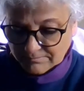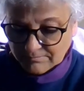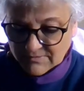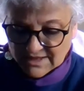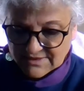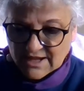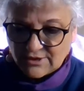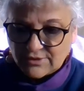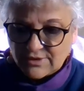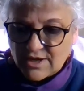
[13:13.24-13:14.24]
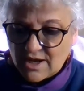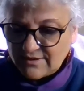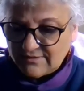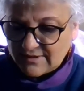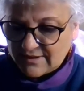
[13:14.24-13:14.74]
and that you're
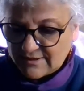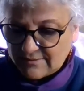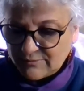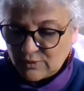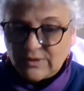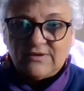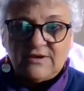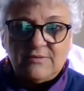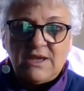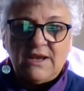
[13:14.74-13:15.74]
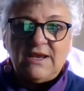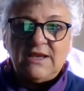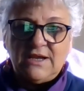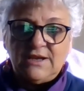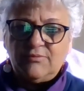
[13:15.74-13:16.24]
not going to commit
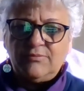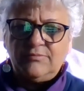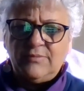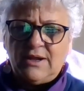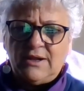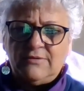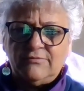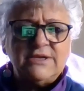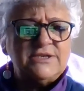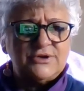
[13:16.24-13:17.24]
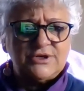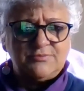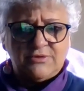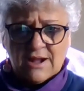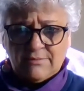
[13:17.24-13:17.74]
any kind of
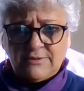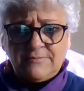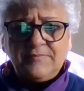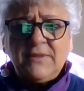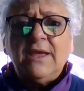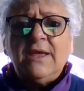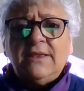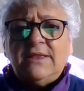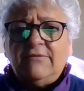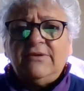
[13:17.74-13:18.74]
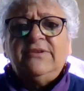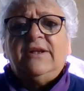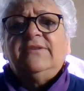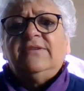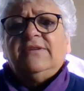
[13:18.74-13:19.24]
research problem that
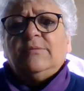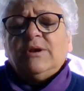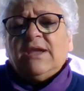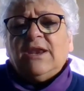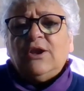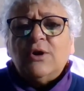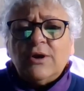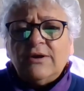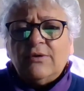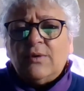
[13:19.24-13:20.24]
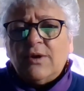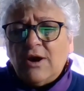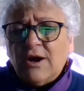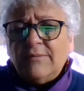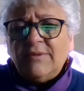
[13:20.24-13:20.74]
results in someone getting hurt or
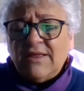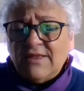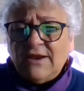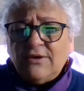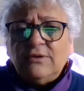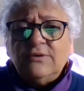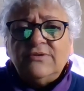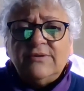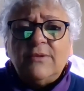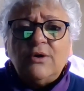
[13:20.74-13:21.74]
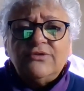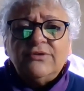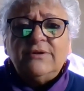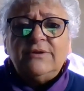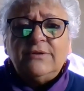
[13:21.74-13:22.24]
harmed, and that includes
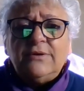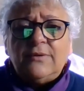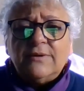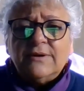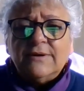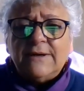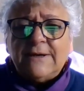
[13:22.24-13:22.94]
emotional or